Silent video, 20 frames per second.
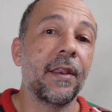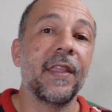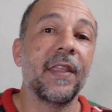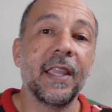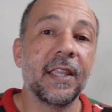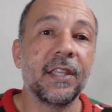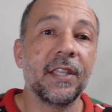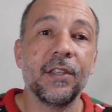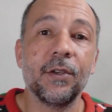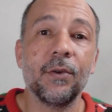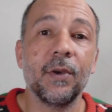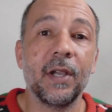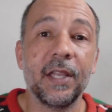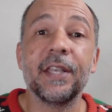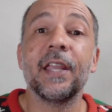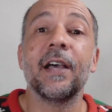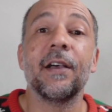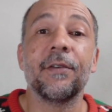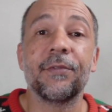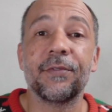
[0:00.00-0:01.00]
thank you
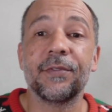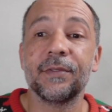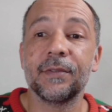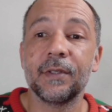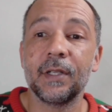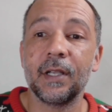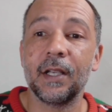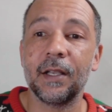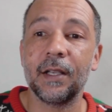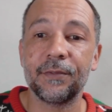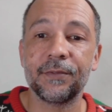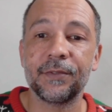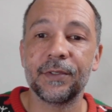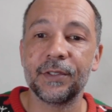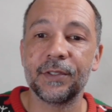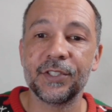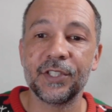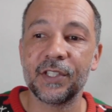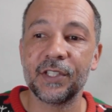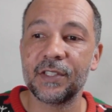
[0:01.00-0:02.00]
enough
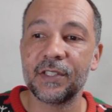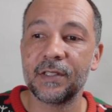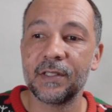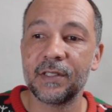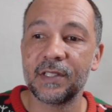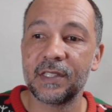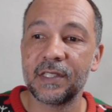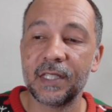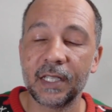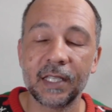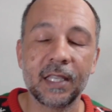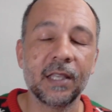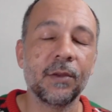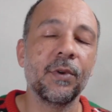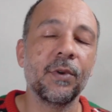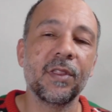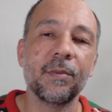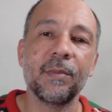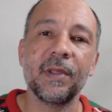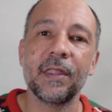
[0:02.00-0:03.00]
for just sticking
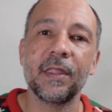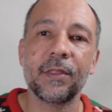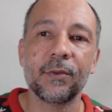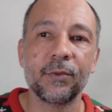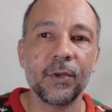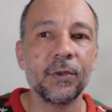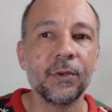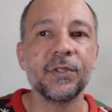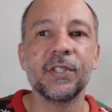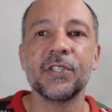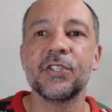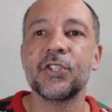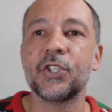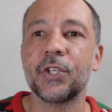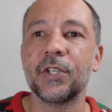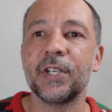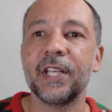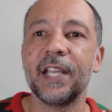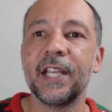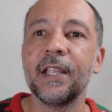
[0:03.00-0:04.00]
with me throughout this
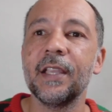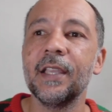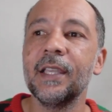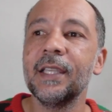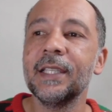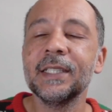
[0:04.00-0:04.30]
journey.